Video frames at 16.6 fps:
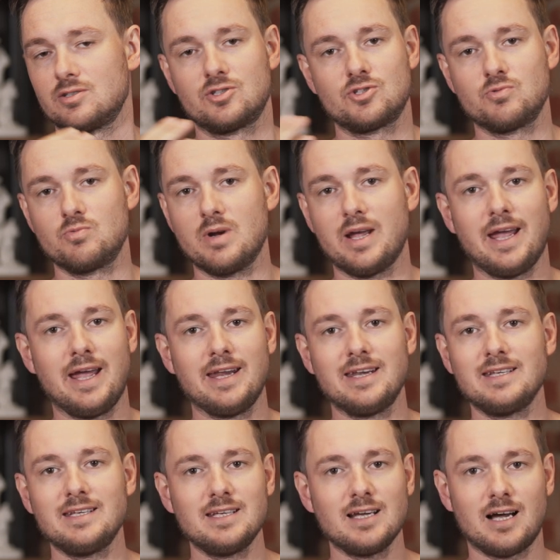to
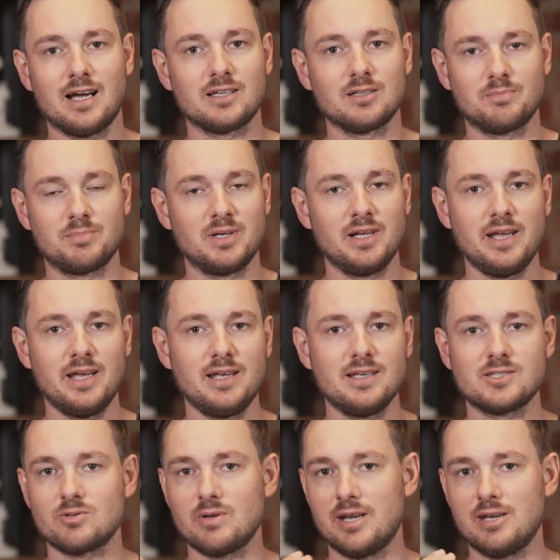any other
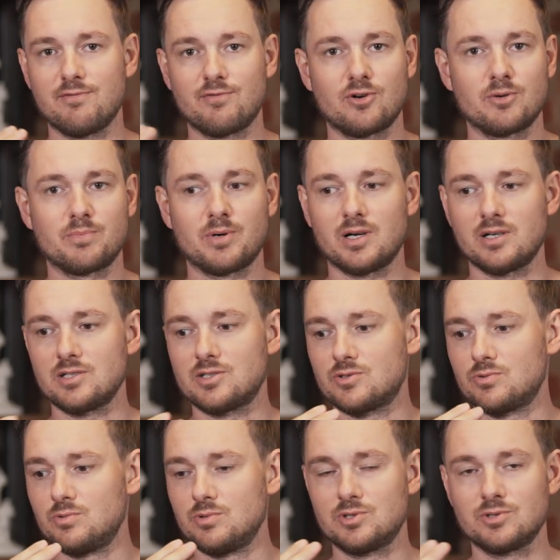place, to any third-party tool,